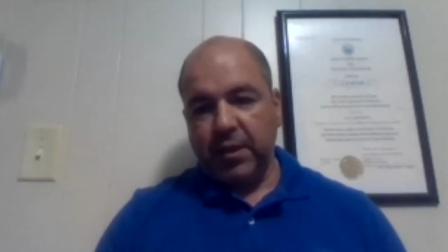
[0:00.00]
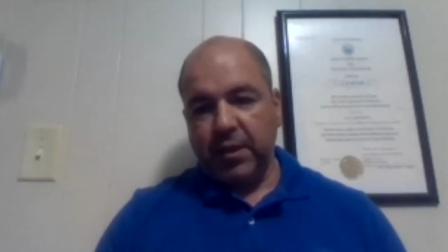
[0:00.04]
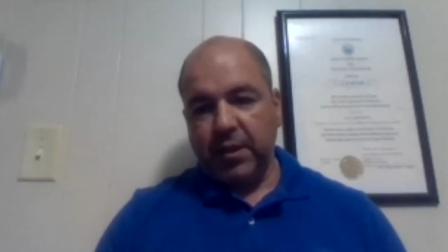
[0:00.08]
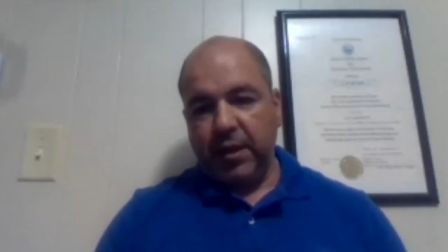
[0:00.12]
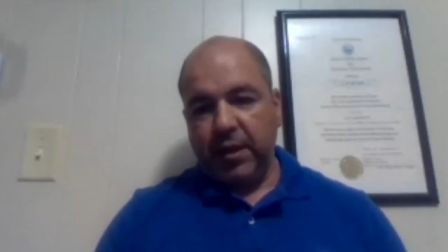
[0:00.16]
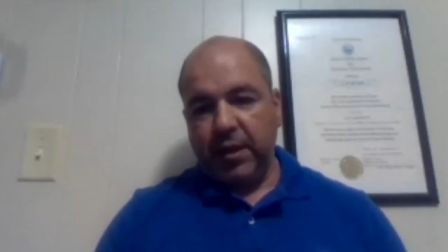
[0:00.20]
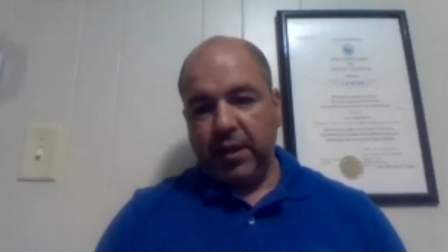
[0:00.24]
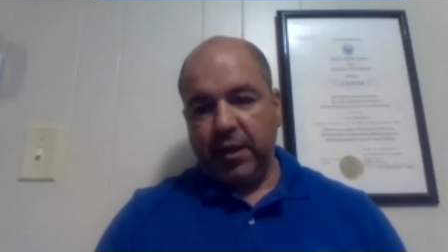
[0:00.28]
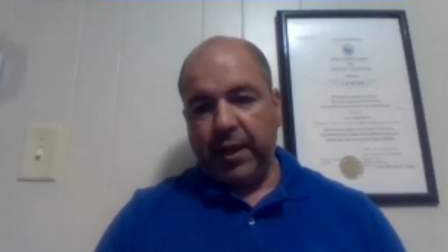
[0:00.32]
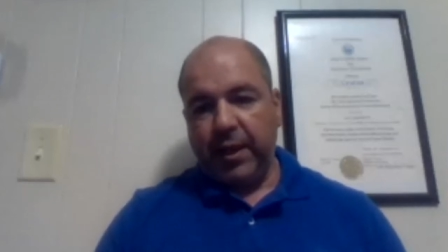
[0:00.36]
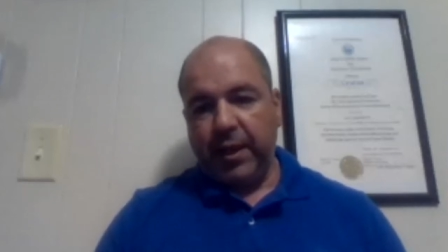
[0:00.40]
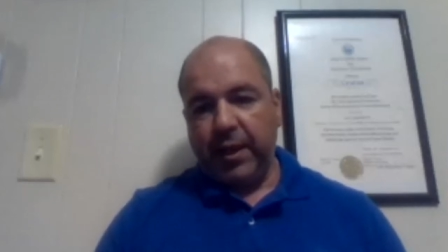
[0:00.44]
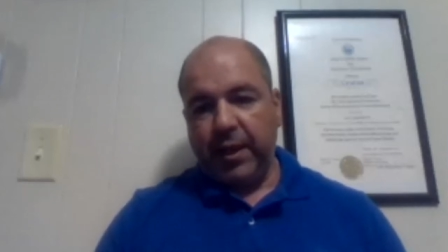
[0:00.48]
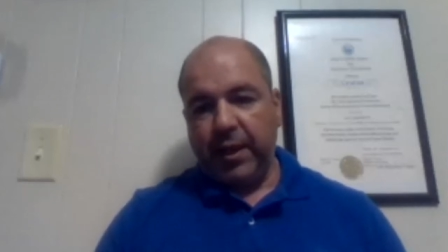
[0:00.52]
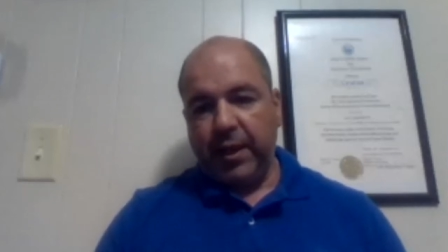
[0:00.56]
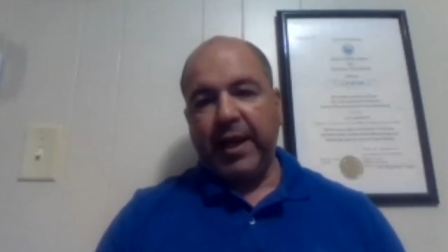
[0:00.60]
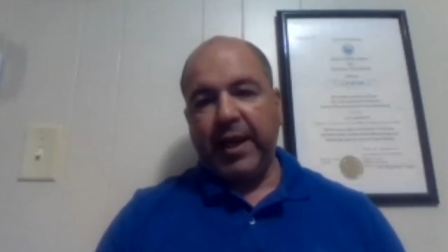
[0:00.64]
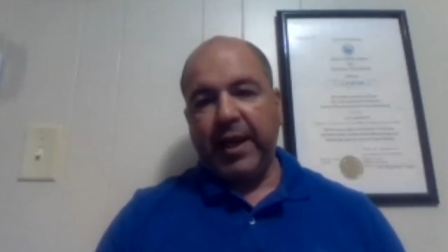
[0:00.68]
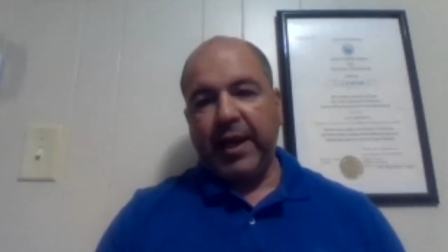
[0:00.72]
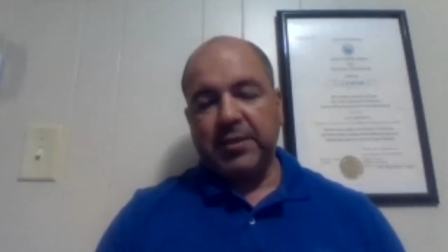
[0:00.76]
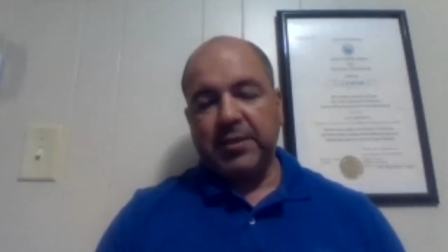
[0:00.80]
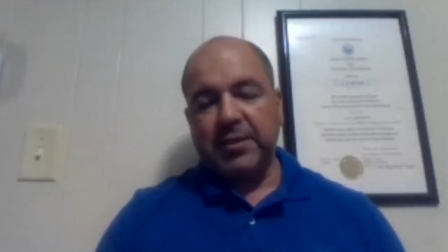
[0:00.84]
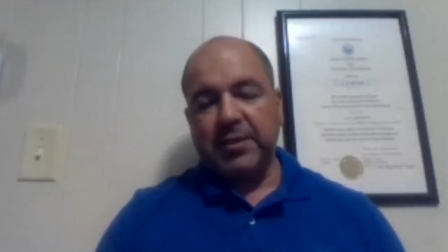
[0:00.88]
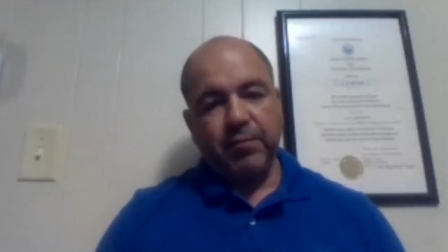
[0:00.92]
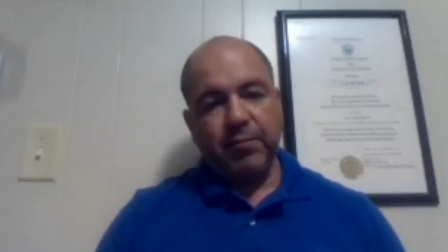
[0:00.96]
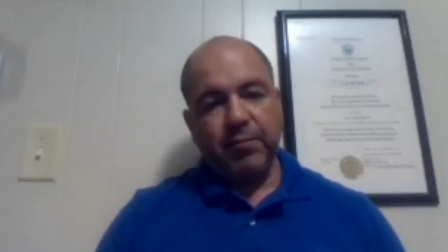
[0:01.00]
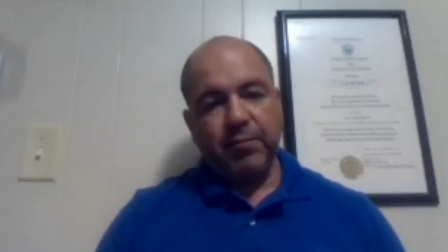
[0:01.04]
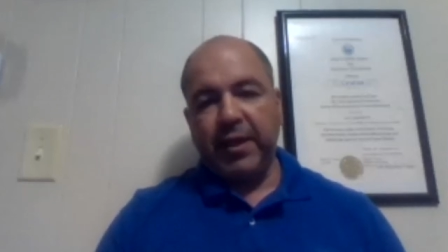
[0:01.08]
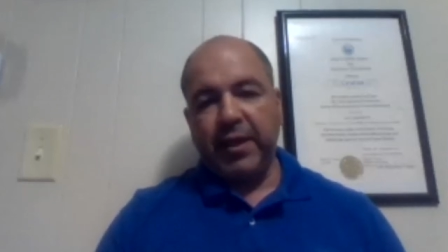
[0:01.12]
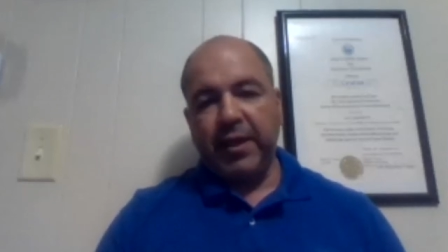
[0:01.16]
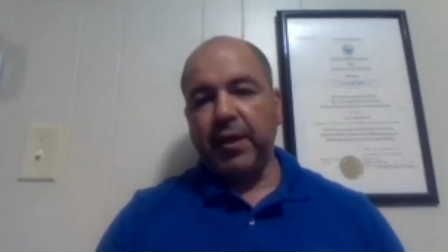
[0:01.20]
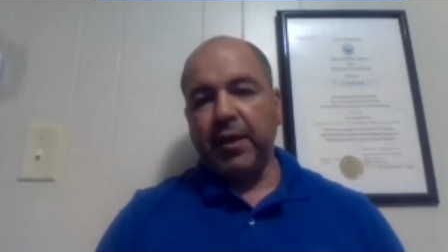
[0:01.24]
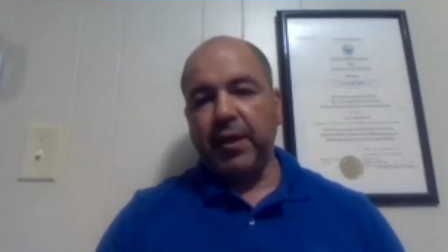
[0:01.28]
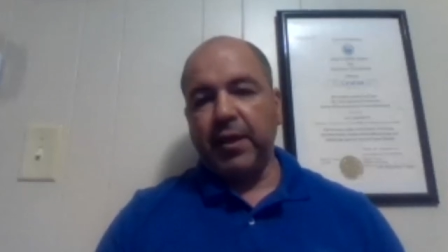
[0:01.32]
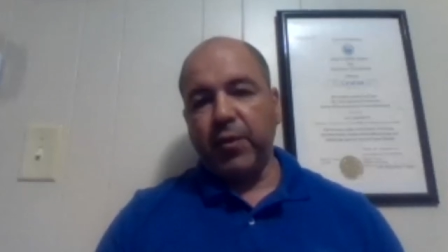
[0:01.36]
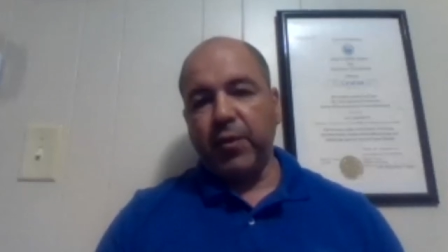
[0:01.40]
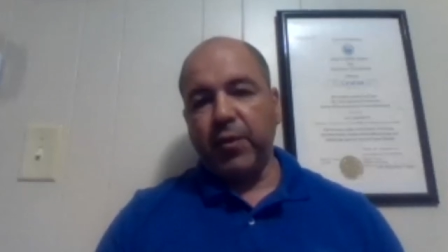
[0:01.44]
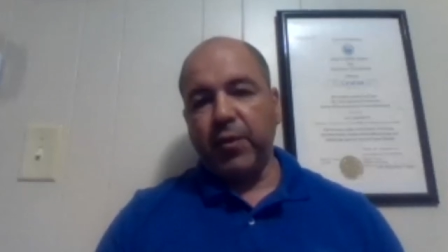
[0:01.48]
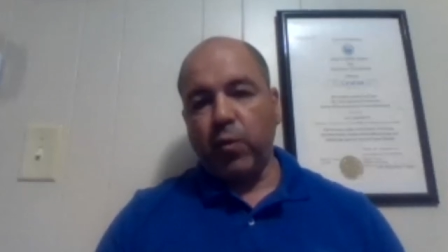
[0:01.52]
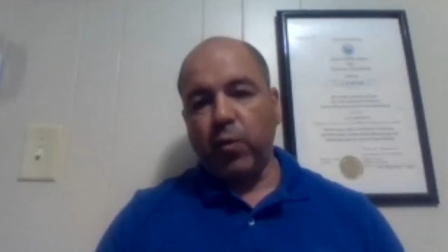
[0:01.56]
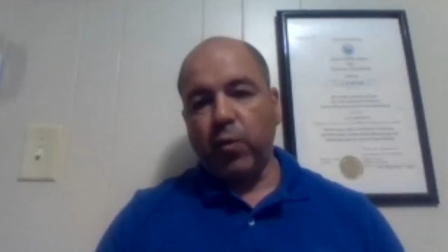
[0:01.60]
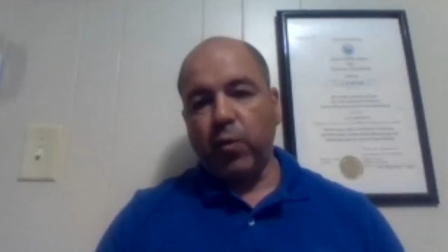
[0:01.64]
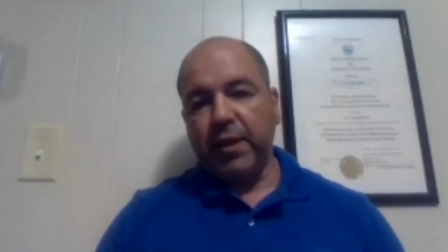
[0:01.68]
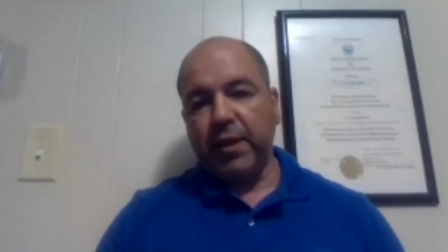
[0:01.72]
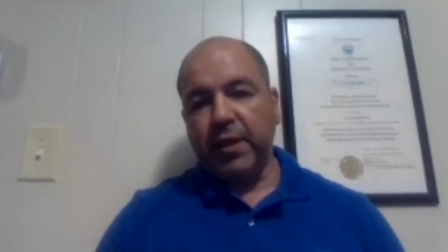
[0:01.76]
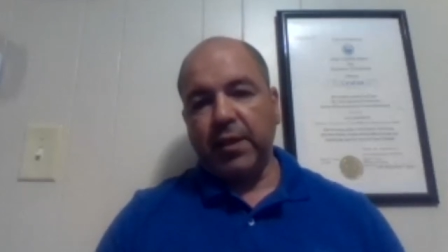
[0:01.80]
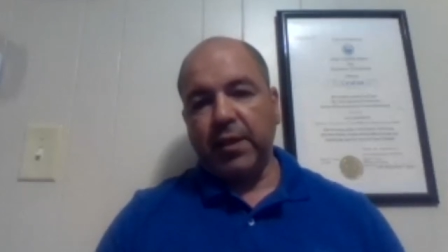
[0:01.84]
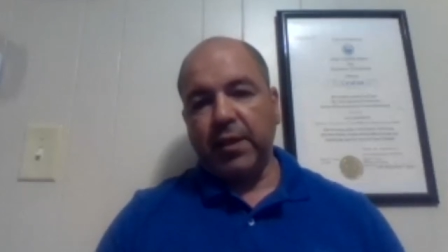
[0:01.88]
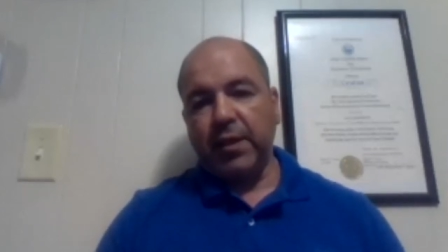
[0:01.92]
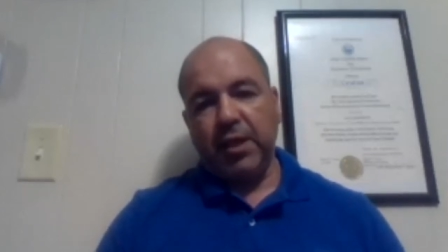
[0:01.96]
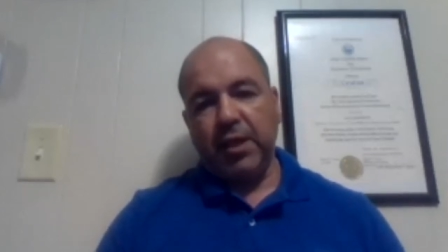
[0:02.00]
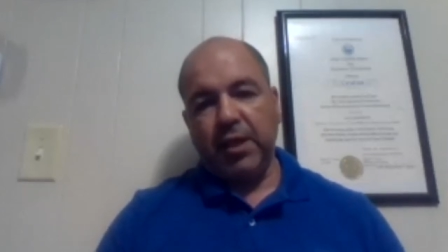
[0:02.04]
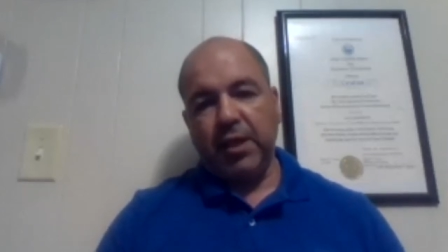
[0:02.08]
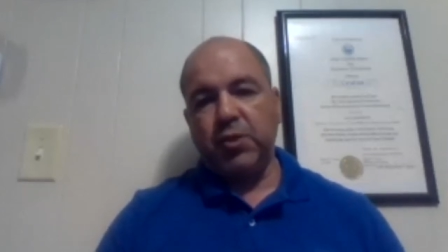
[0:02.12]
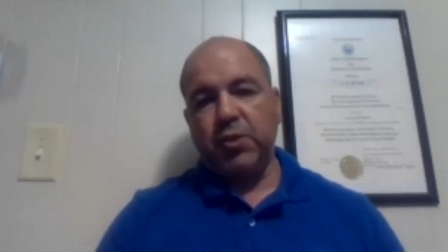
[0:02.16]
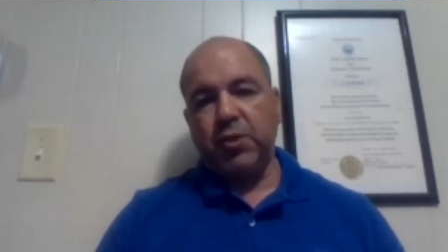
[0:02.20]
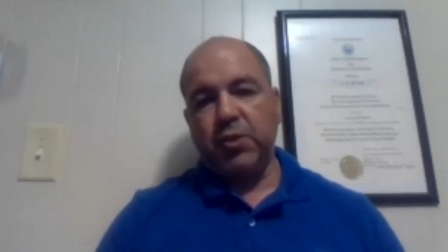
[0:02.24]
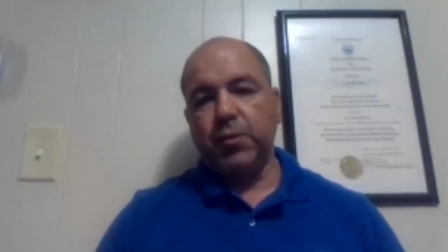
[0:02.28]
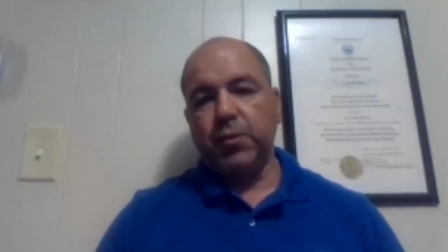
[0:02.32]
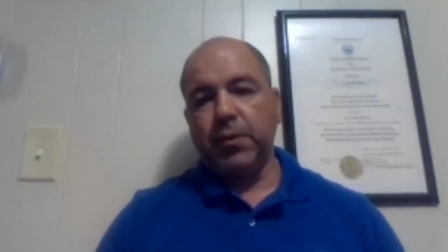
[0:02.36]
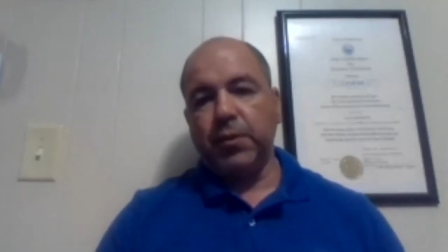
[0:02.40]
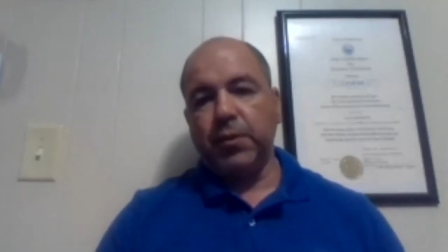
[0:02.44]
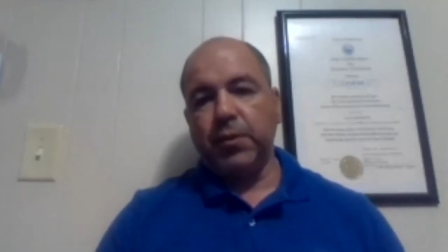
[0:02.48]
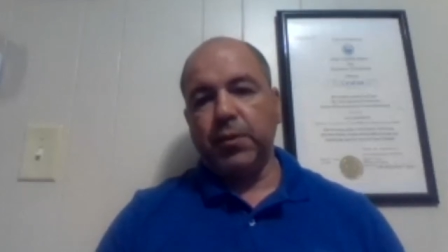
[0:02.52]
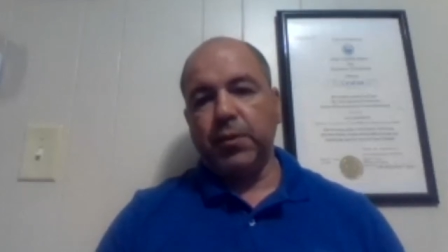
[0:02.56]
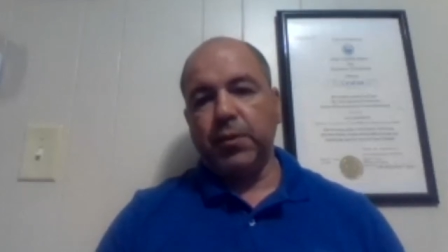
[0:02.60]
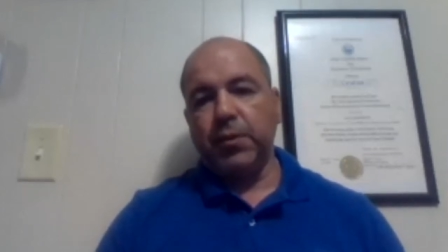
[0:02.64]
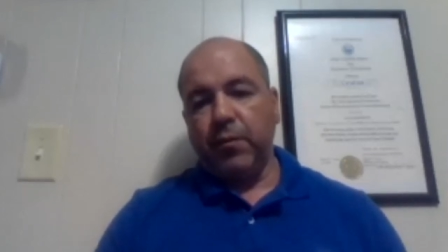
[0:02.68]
And that's my number one issue